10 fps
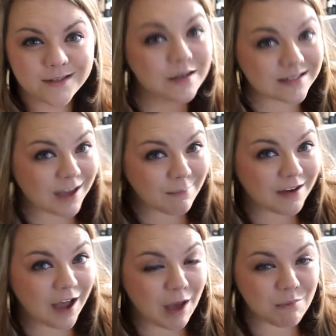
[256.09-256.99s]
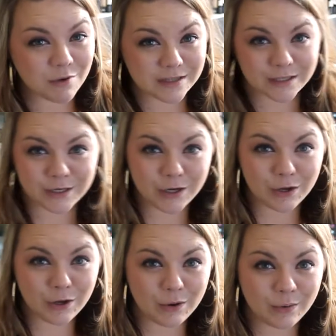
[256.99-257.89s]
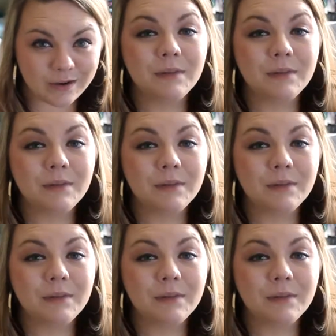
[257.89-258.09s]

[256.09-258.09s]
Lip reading: what's coming up, what's new.